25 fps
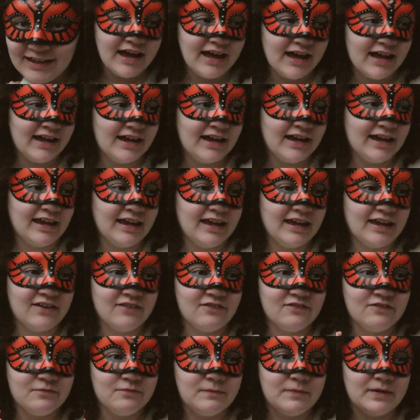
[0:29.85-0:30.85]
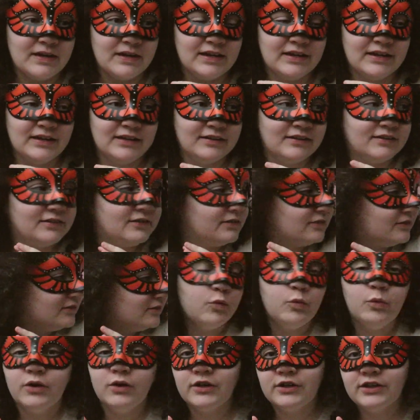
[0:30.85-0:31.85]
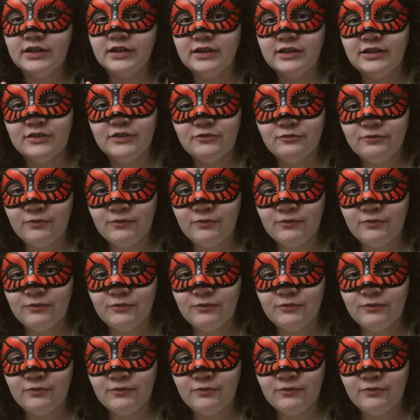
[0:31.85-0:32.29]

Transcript: I have been working